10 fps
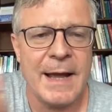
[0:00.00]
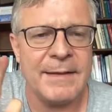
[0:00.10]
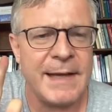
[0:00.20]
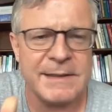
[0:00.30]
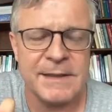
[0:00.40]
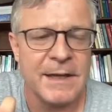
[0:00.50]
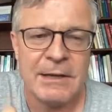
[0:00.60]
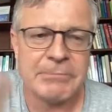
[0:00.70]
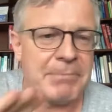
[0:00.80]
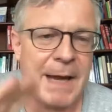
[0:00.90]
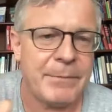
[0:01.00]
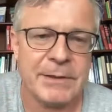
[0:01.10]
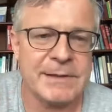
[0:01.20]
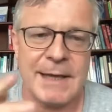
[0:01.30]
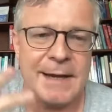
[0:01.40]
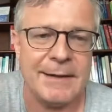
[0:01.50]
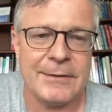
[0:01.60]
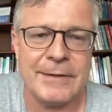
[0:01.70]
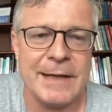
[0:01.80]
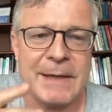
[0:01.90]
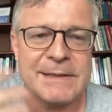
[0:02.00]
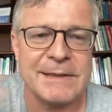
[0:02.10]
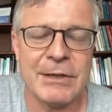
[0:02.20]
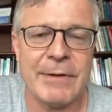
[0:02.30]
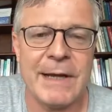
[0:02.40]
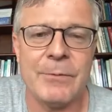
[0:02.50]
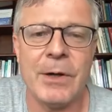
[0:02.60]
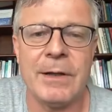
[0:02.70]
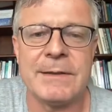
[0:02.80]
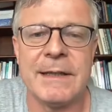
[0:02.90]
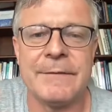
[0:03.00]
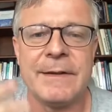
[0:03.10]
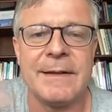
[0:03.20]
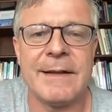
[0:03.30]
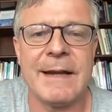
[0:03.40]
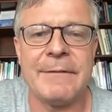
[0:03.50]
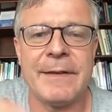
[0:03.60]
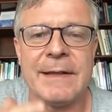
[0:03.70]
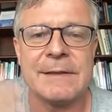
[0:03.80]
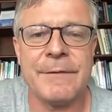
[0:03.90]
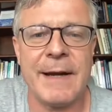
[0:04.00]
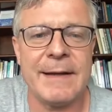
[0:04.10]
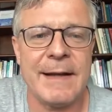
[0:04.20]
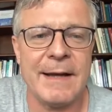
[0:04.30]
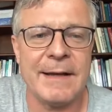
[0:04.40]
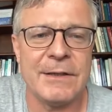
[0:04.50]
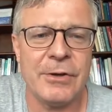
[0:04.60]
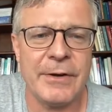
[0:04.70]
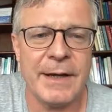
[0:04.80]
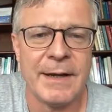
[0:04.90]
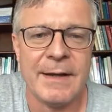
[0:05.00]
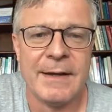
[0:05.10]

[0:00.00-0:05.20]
that's, I'm not saying, you know, that makes it a great world to live in and everything is fine and hunky-dory,